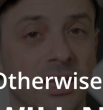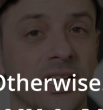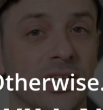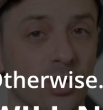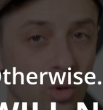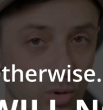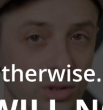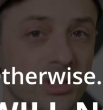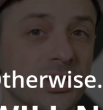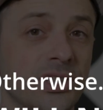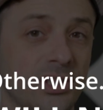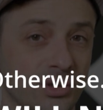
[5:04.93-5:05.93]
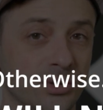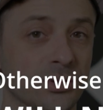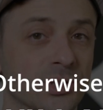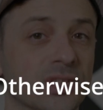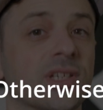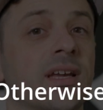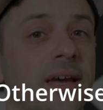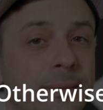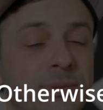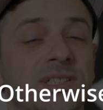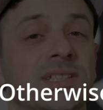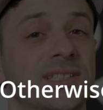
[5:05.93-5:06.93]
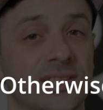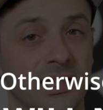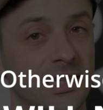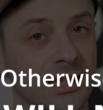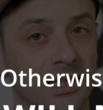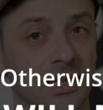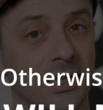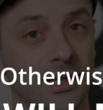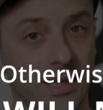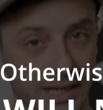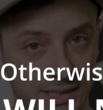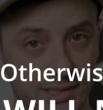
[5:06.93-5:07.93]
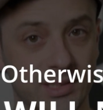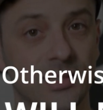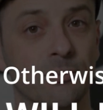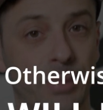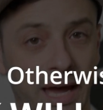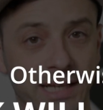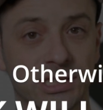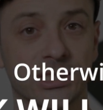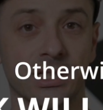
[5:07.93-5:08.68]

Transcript: in order to use Epson's next batch